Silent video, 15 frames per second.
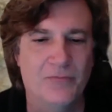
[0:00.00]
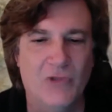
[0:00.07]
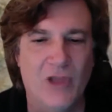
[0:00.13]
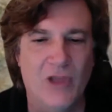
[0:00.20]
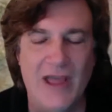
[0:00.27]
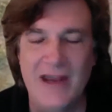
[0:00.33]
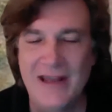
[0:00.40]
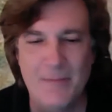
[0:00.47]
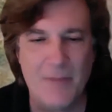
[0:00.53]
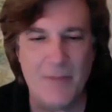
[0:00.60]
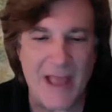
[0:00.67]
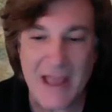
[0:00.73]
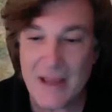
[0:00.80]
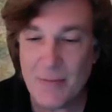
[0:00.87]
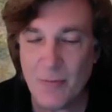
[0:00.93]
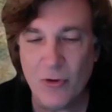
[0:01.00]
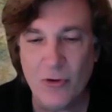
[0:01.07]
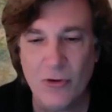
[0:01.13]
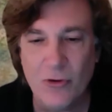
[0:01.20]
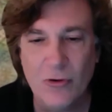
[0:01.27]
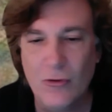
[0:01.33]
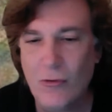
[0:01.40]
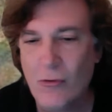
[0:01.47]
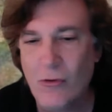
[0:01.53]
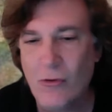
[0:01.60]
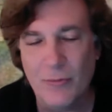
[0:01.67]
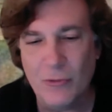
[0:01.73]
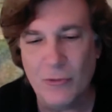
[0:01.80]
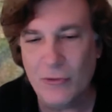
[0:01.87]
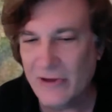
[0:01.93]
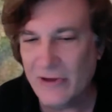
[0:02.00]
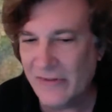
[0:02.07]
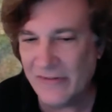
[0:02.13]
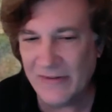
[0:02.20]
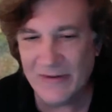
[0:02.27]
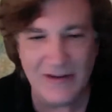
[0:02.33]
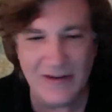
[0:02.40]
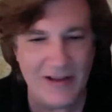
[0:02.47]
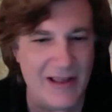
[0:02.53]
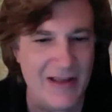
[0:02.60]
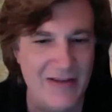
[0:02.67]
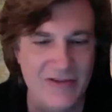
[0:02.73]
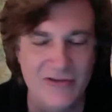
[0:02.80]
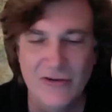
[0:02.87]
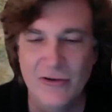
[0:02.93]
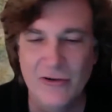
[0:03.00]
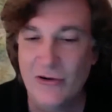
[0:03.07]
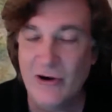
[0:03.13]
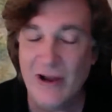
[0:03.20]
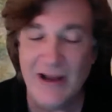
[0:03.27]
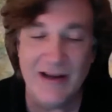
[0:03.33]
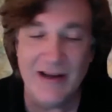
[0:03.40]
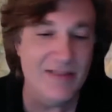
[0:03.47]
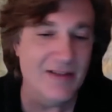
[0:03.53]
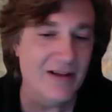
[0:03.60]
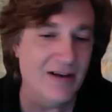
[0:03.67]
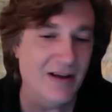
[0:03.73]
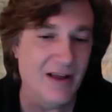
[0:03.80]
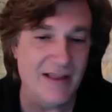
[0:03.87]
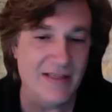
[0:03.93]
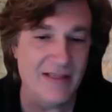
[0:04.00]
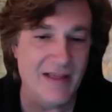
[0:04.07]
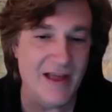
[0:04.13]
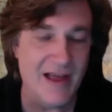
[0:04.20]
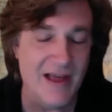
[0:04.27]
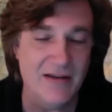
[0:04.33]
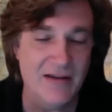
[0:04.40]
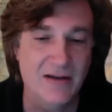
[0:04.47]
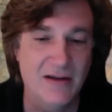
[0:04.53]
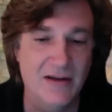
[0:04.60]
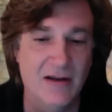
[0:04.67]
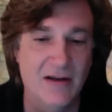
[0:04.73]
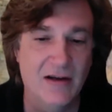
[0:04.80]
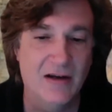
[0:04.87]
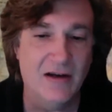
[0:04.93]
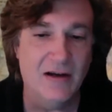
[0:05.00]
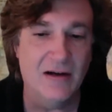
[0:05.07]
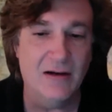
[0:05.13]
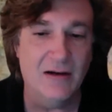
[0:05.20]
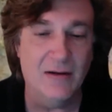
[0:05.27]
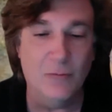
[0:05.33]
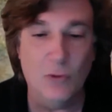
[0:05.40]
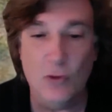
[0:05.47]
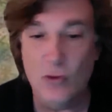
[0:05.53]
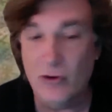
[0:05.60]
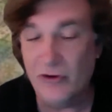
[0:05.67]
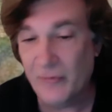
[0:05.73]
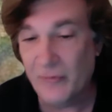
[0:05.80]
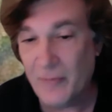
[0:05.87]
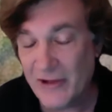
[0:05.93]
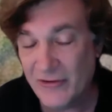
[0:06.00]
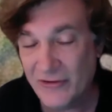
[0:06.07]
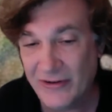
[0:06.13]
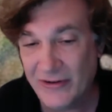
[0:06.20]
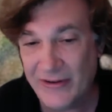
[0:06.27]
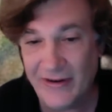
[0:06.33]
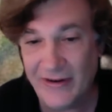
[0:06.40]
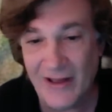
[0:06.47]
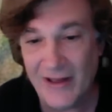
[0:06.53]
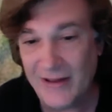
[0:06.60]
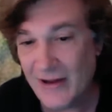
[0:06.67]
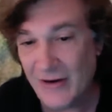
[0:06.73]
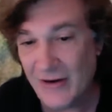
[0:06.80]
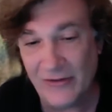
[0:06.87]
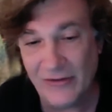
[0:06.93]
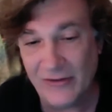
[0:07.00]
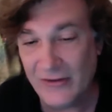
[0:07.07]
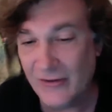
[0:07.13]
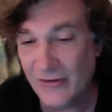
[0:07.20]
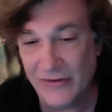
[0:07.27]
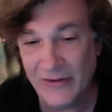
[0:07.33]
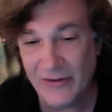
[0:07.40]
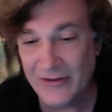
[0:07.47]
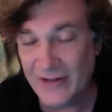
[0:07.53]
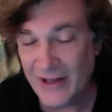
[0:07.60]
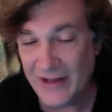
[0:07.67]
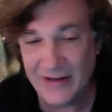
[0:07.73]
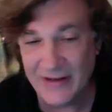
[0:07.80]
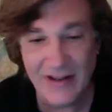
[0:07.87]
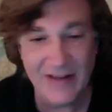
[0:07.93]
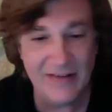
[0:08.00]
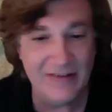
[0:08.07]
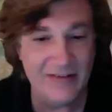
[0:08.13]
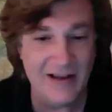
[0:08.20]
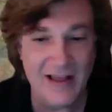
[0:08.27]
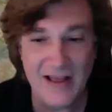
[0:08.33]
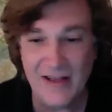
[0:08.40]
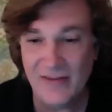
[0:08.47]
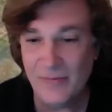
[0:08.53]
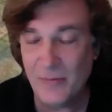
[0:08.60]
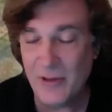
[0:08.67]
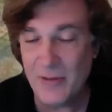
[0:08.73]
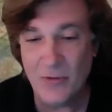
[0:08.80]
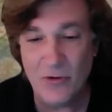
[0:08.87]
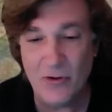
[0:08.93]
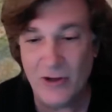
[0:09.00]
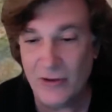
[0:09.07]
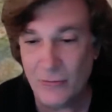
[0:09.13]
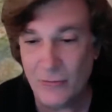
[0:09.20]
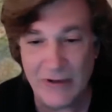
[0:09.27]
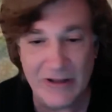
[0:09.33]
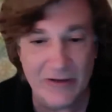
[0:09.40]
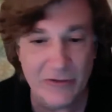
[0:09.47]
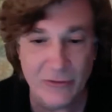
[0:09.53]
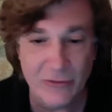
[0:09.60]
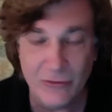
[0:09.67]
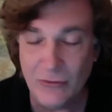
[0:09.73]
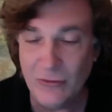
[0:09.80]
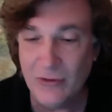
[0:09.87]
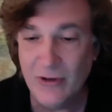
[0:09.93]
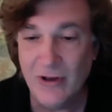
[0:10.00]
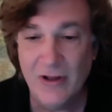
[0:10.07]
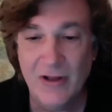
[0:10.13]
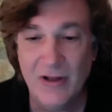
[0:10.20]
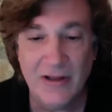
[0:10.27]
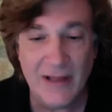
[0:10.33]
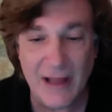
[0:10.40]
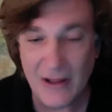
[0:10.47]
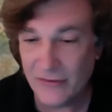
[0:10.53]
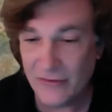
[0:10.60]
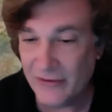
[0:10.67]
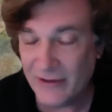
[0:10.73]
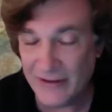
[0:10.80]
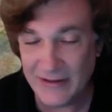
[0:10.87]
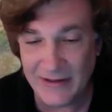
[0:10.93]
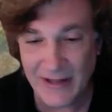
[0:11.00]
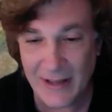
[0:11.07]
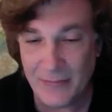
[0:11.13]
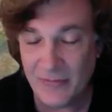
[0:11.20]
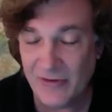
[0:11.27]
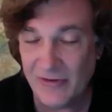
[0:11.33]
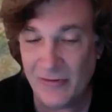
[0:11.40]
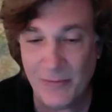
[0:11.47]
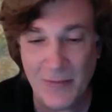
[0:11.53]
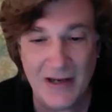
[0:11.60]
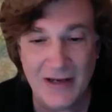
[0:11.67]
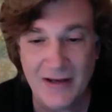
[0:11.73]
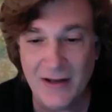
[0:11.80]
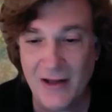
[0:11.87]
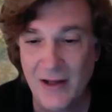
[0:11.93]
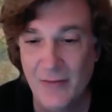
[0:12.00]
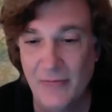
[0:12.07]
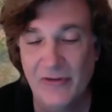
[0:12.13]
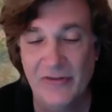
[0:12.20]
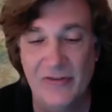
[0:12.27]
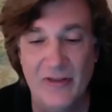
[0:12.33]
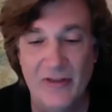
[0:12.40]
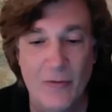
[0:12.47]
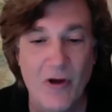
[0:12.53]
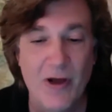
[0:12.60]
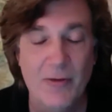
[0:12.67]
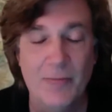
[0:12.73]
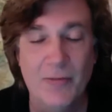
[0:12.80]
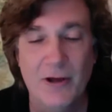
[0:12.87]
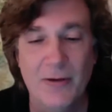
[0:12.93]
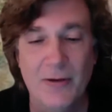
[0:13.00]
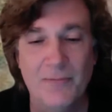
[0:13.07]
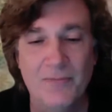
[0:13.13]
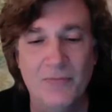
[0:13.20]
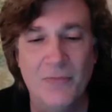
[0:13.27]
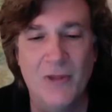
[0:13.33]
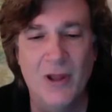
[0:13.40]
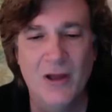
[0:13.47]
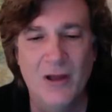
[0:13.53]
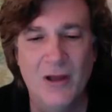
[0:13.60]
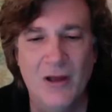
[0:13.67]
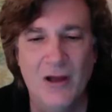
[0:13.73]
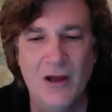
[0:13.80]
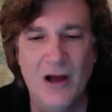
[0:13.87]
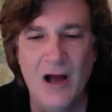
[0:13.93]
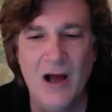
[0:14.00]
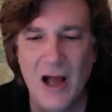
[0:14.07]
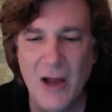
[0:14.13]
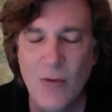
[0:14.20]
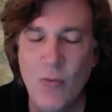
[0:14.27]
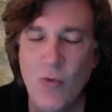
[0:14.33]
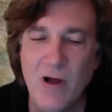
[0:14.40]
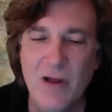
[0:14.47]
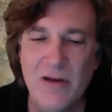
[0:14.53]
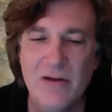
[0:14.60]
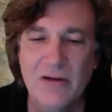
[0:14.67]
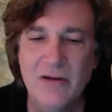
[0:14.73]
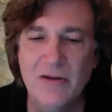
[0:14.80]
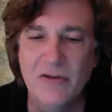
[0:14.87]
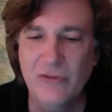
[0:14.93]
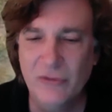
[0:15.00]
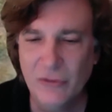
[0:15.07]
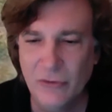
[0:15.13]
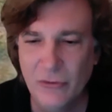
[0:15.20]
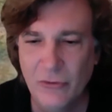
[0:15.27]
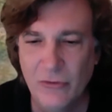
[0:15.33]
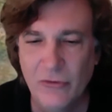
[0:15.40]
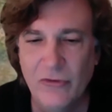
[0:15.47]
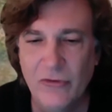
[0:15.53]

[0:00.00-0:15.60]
any paper or presentation or anything like that, or especially in like our skills and techniques class, people can redo counseling tapes as many times as they want, but I want students